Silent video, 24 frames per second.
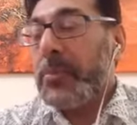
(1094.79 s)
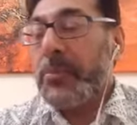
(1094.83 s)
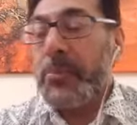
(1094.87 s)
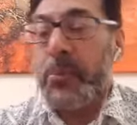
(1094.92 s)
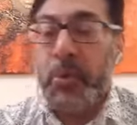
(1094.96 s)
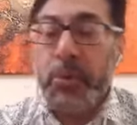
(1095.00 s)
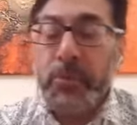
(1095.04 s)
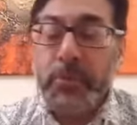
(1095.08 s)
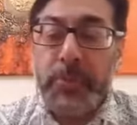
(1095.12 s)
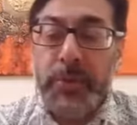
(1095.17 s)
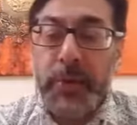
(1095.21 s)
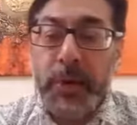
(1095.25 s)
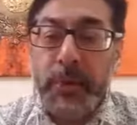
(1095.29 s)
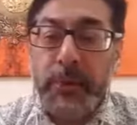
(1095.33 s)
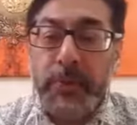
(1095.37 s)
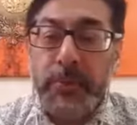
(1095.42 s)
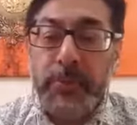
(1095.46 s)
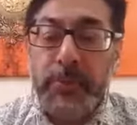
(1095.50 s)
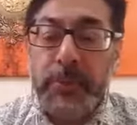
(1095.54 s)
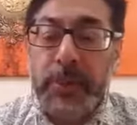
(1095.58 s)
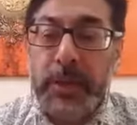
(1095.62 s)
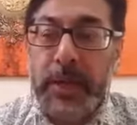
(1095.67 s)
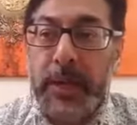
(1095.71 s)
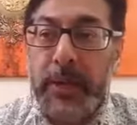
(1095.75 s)
more, you know,
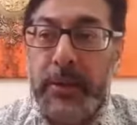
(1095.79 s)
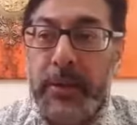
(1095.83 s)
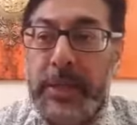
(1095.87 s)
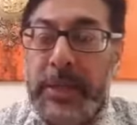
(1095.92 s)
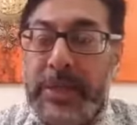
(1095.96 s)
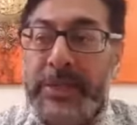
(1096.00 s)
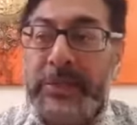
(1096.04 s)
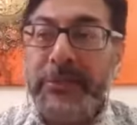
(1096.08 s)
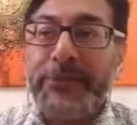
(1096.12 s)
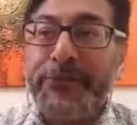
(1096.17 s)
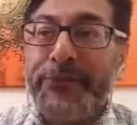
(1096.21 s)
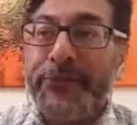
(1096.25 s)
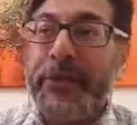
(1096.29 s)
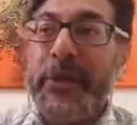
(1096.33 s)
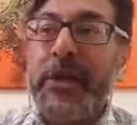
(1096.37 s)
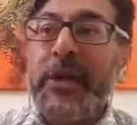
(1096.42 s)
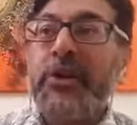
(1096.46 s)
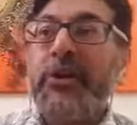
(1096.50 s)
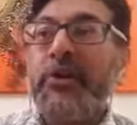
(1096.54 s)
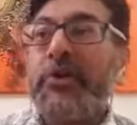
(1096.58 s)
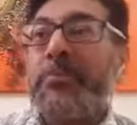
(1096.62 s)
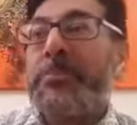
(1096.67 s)
uh, the fear